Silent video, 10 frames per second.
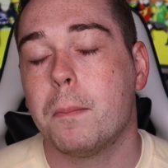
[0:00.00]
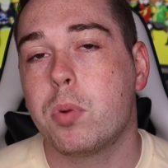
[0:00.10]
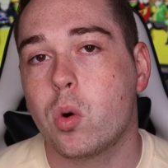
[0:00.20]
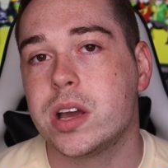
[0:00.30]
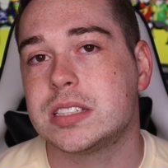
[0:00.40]

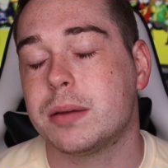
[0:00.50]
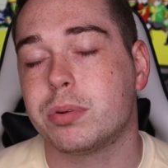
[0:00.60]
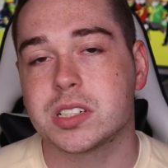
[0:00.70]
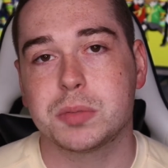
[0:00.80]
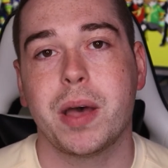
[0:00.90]
points and
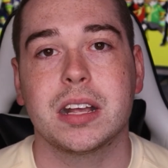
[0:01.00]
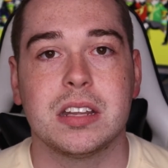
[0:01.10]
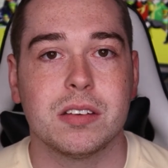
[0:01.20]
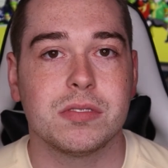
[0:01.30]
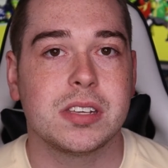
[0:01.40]

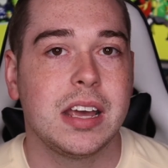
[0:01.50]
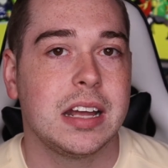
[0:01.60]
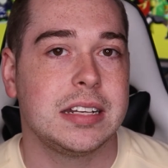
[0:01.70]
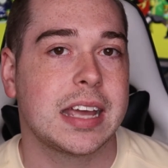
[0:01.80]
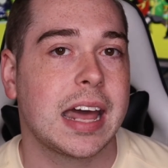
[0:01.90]
perspectives
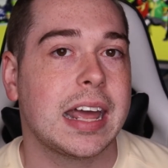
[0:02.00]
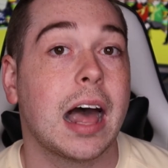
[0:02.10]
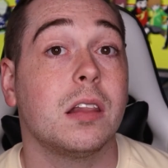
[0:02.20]
to kind of